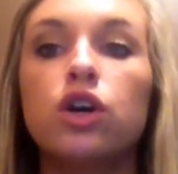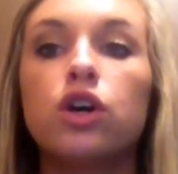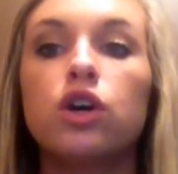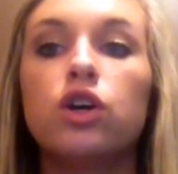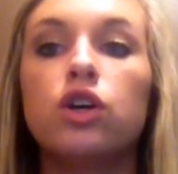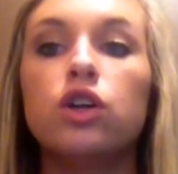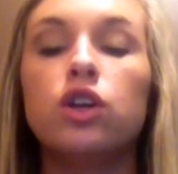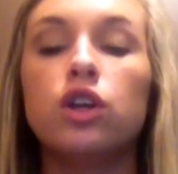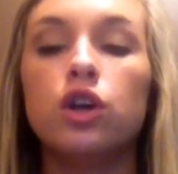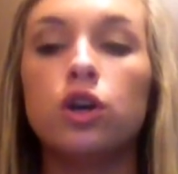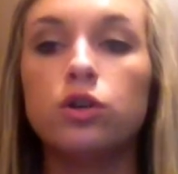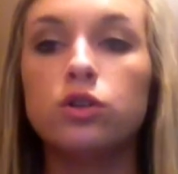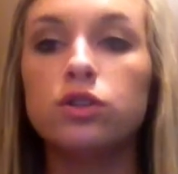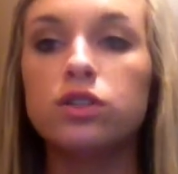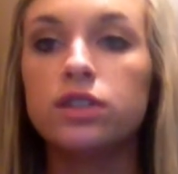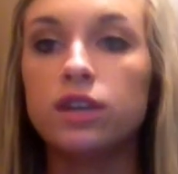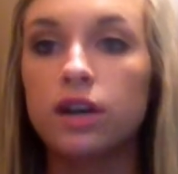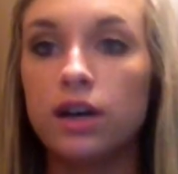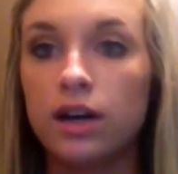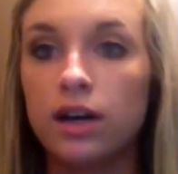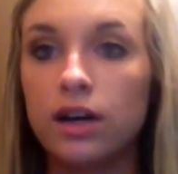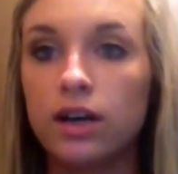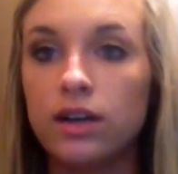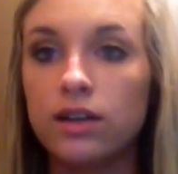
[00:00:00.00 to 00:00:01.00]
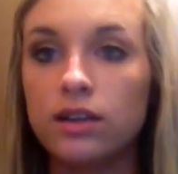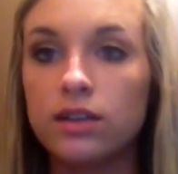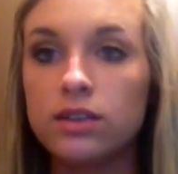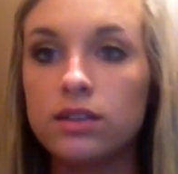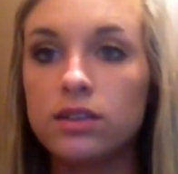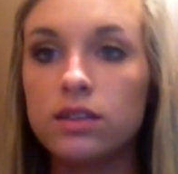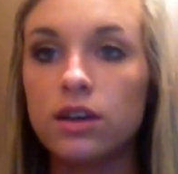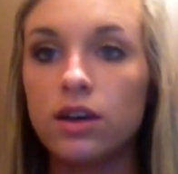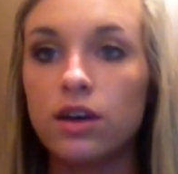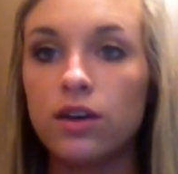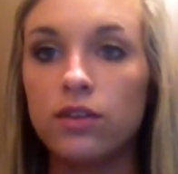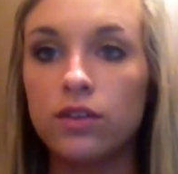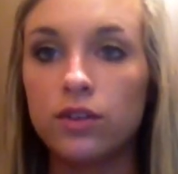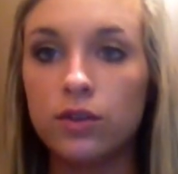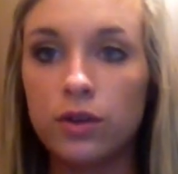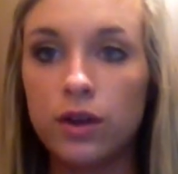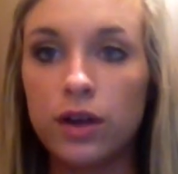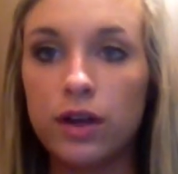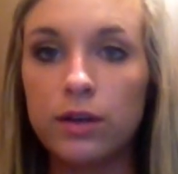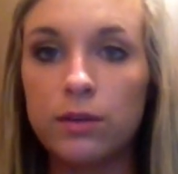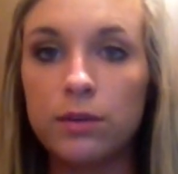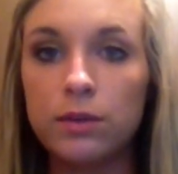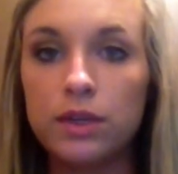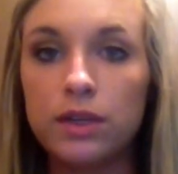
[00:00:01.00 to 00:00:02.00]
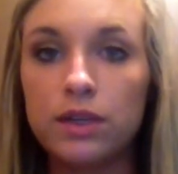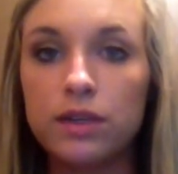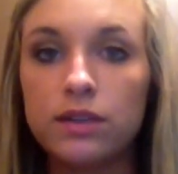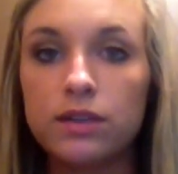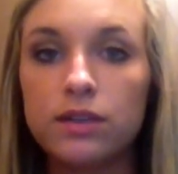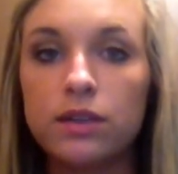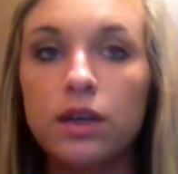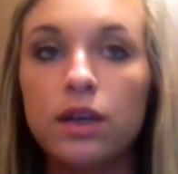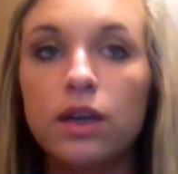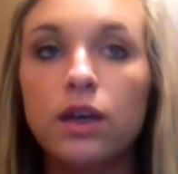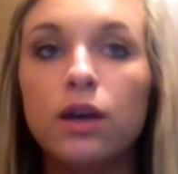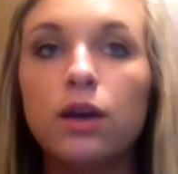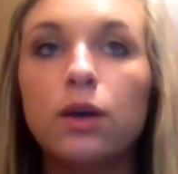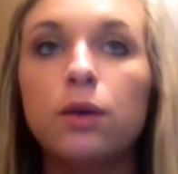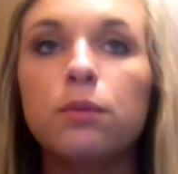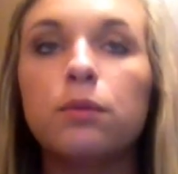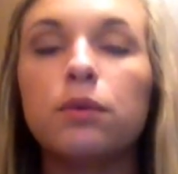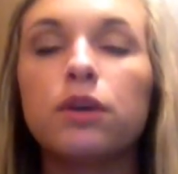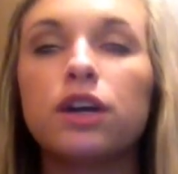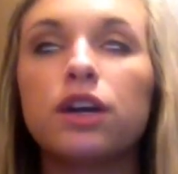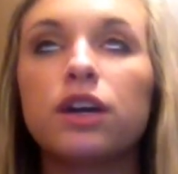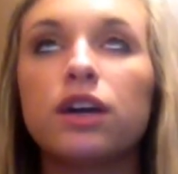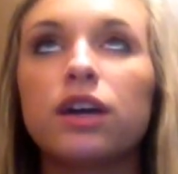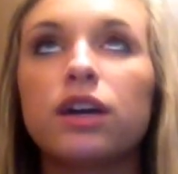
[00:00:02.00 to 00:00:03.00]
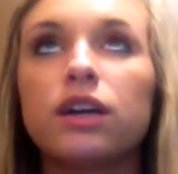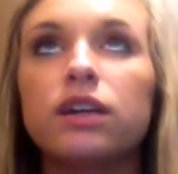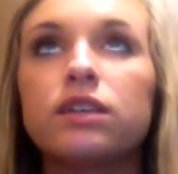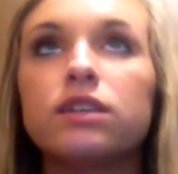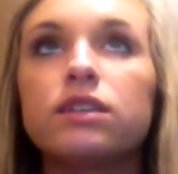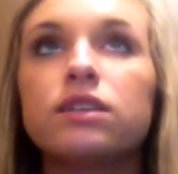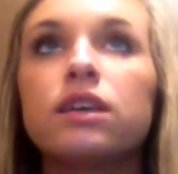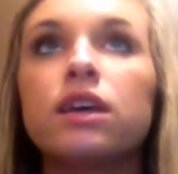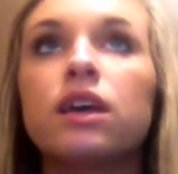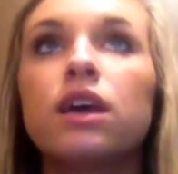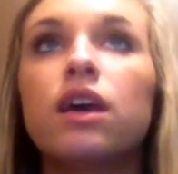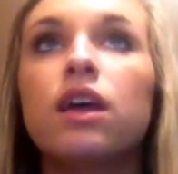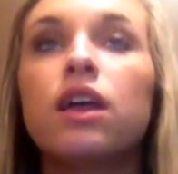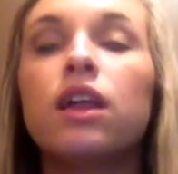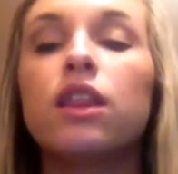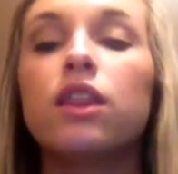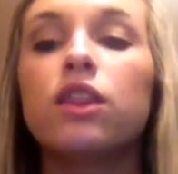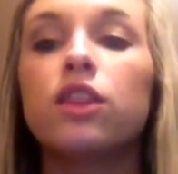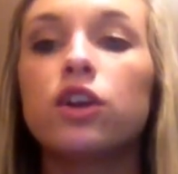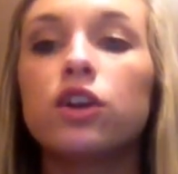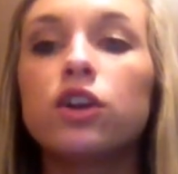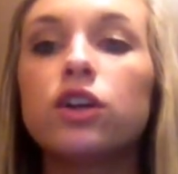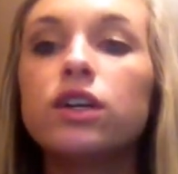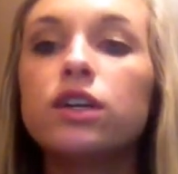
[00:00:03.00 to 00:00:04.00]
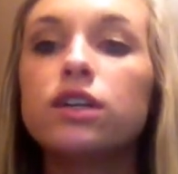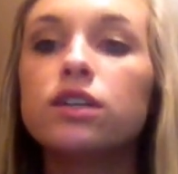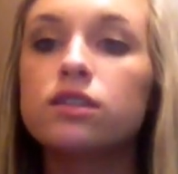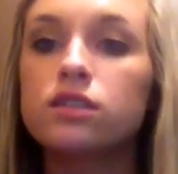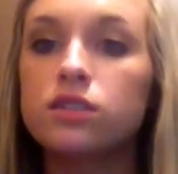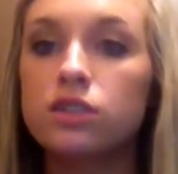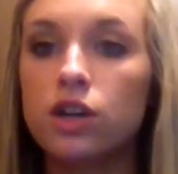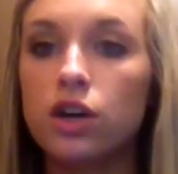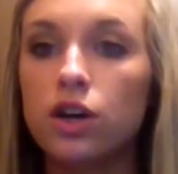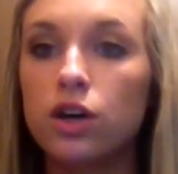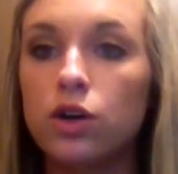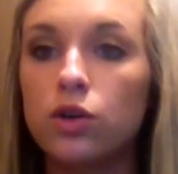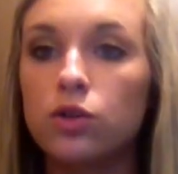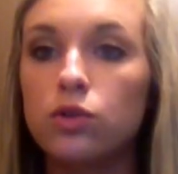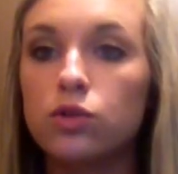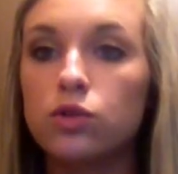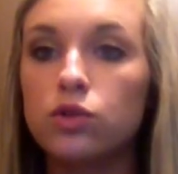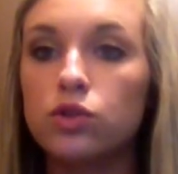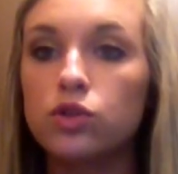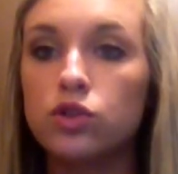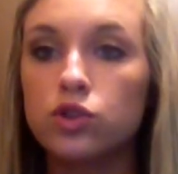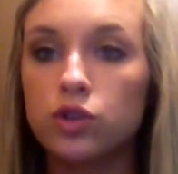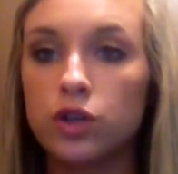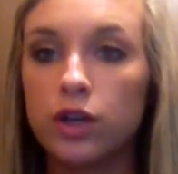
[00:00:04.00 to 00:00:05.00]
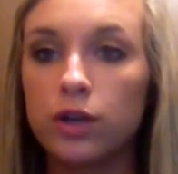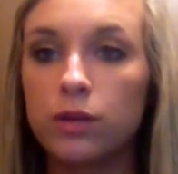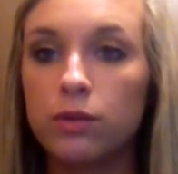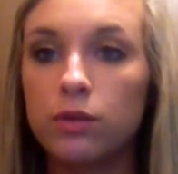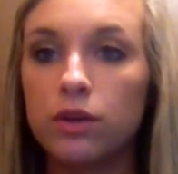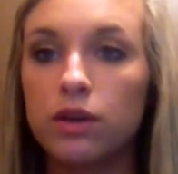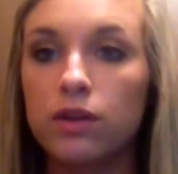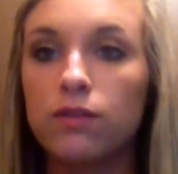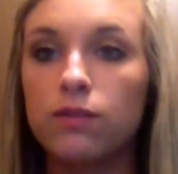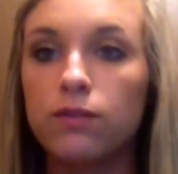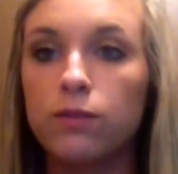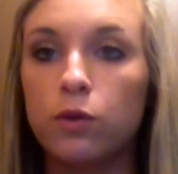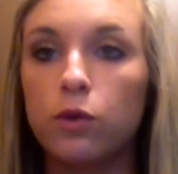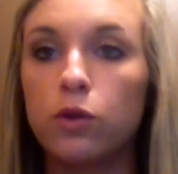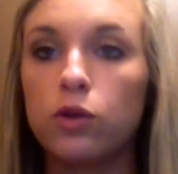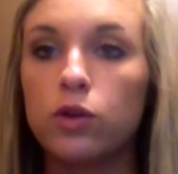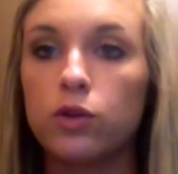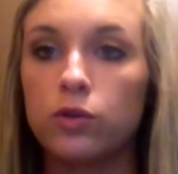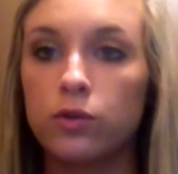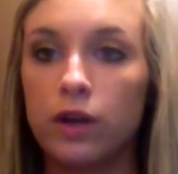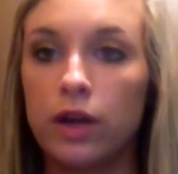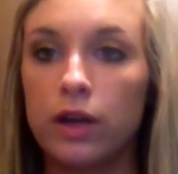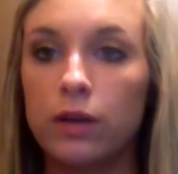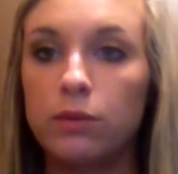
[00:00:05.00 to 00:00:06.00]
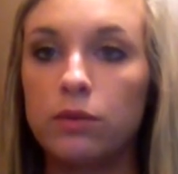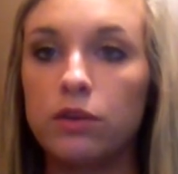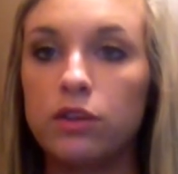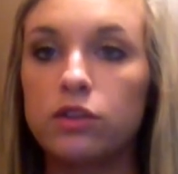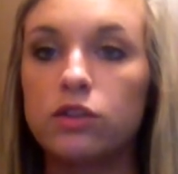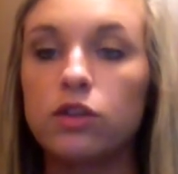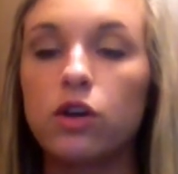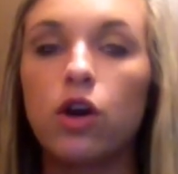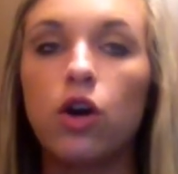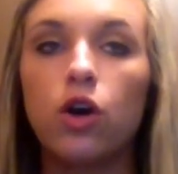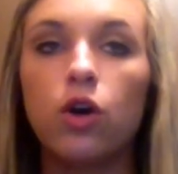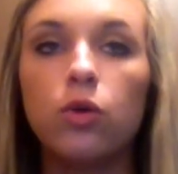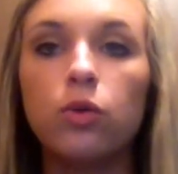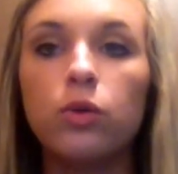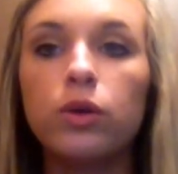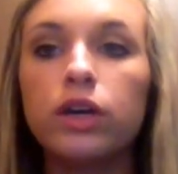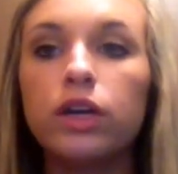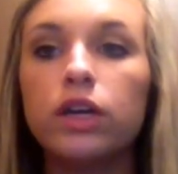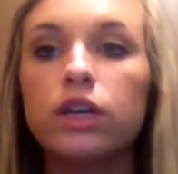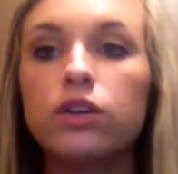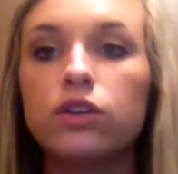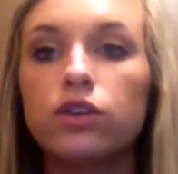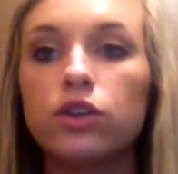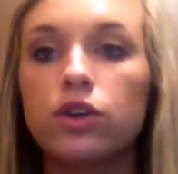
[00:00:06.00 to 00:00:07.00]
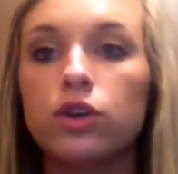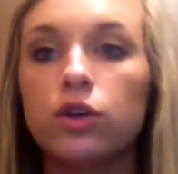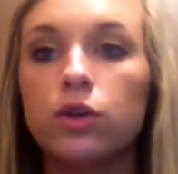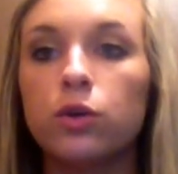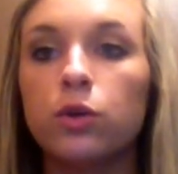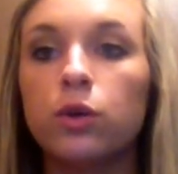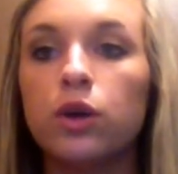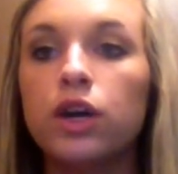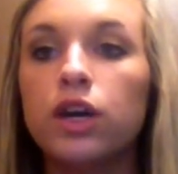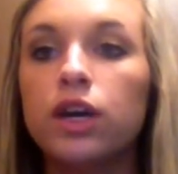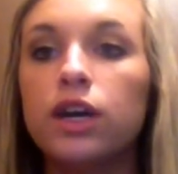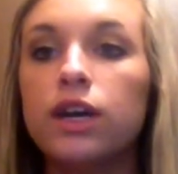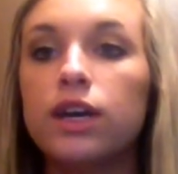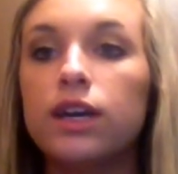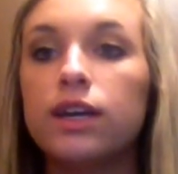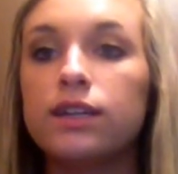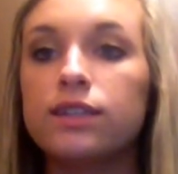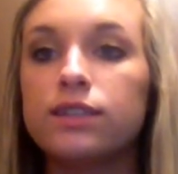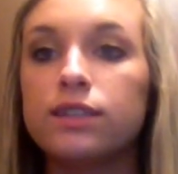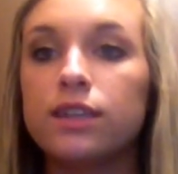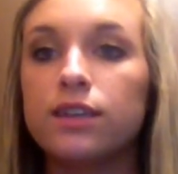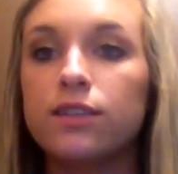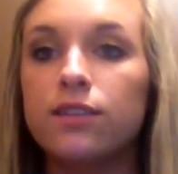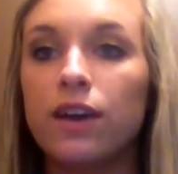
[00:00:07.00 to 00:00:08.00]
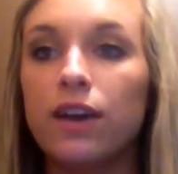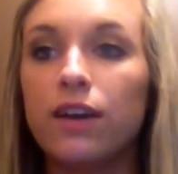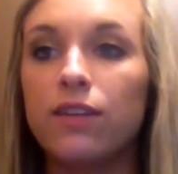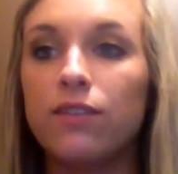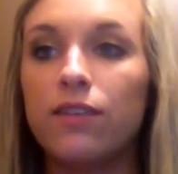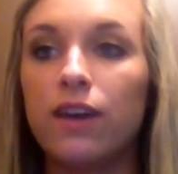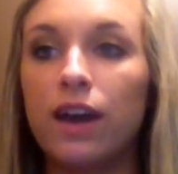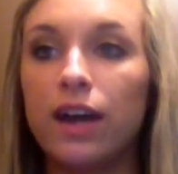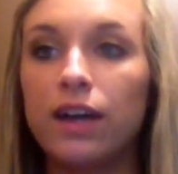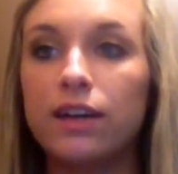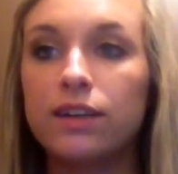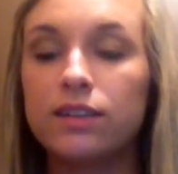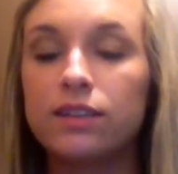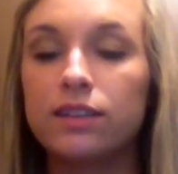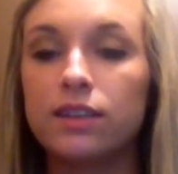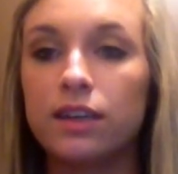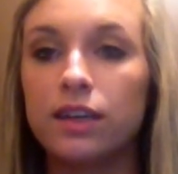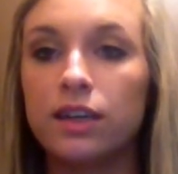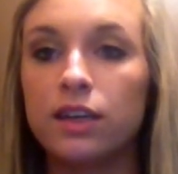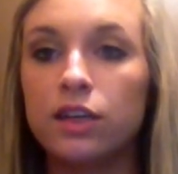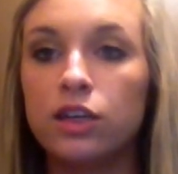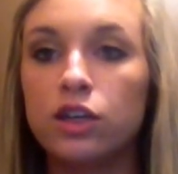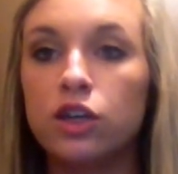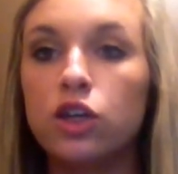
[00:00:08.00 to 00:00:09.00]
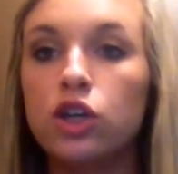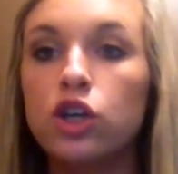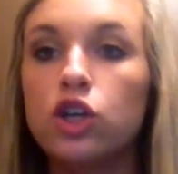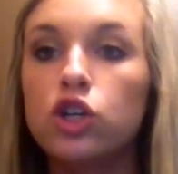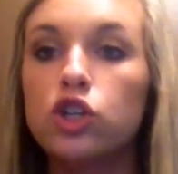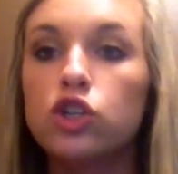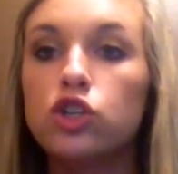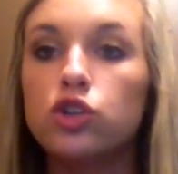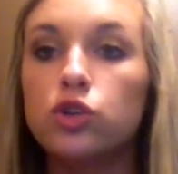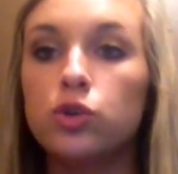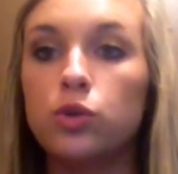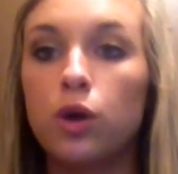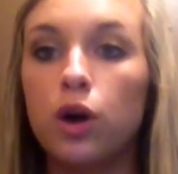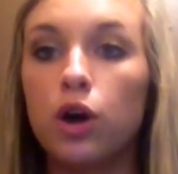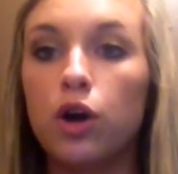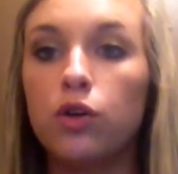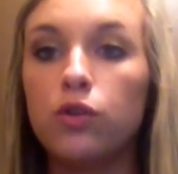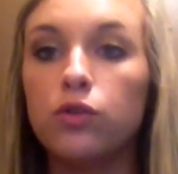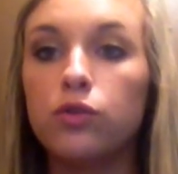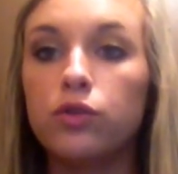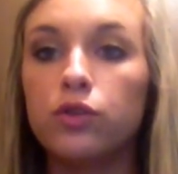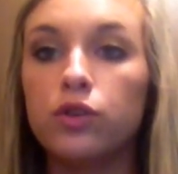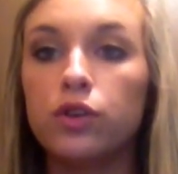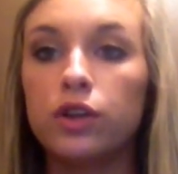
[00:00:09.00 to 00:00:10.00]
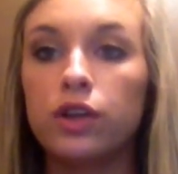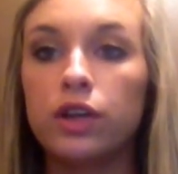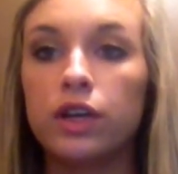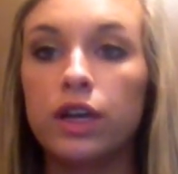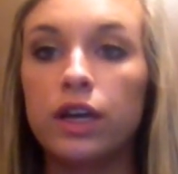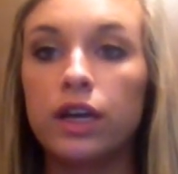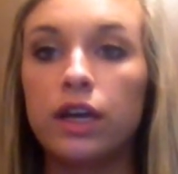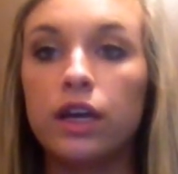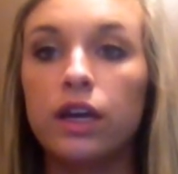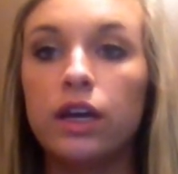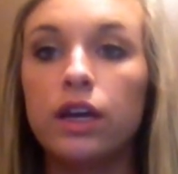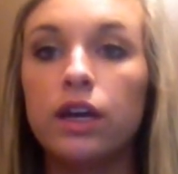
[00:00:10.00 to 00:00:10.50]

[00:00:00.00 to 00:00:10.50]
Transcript: no signs of the rabies, because there is no treatment for the rabies. All we can do is give a vaccine to hopefully